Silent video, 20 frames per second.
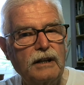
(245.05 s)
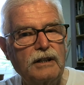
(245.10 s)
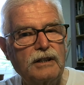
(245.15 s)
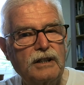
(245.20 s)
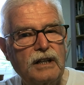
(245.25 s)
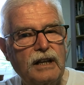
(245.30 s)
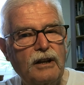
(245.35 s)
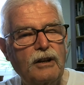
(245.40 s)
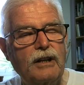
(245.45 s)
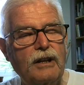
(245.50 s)

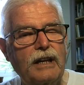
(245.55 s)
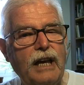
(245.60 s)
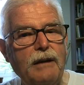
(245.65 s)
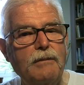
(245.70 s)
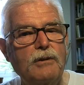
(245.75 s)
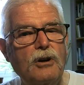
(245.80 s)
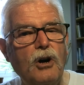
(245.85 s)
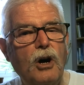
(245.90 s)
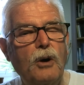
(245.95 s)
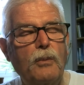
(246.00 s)
and
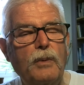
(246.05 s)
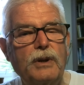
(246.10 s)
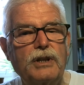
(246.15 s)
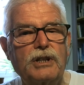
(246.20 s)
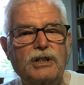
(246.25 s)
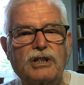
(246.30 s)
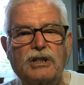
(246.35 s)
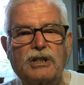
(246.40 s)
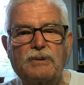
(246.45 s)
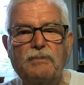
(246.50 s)
keep going
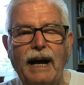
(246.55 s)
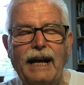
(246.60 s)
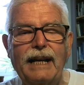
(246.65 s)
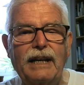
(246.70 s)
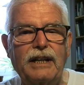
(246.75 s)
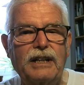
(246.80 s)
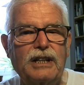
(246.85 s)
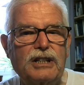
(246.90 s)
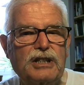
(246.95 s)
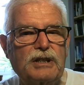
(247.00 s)
with a
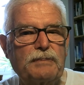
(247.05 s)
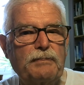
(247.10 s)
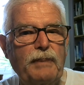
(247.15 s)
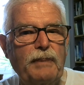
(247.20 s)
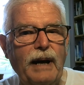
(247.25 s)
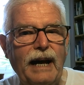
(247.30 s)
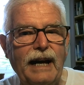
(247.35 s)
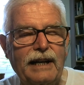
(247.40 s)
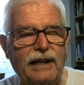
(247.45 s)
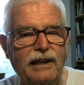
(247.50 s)
smile and a
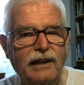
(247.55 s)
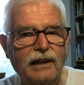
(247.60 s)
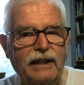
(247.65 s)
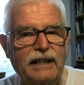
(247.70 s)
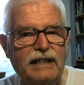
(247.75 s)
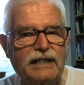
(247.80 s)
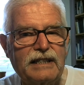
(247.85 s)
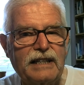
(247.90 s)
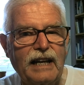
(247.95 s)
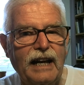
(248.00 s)
sparkle
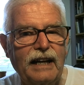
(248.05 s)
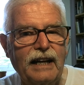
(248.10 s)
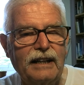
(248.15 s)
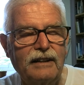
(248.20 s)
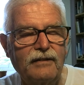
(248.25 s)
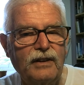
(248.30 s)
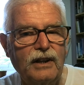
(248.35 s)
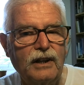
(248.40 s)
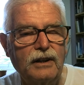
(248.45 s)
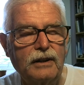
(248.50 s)

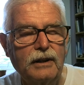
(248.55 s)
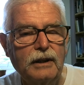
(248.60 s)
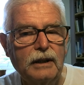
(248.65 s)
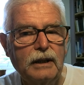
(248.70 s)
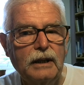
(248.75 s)
inside of you.